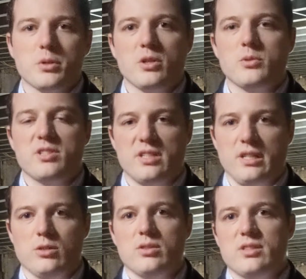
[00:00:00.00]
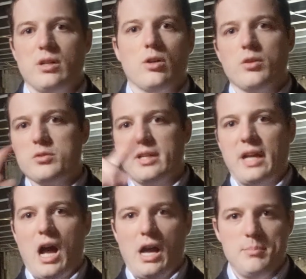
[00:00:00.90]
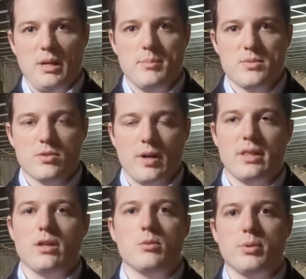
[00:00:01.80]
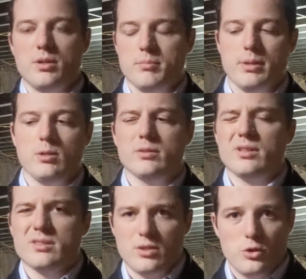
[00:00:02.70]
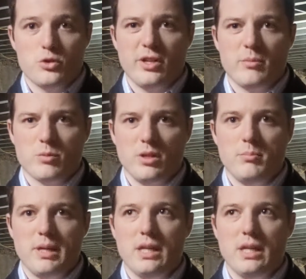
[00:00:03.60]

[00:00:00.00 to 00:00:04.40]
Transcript: Everyone knows steel. Steel are those like I-beams, right, that you put in buildings that usually come really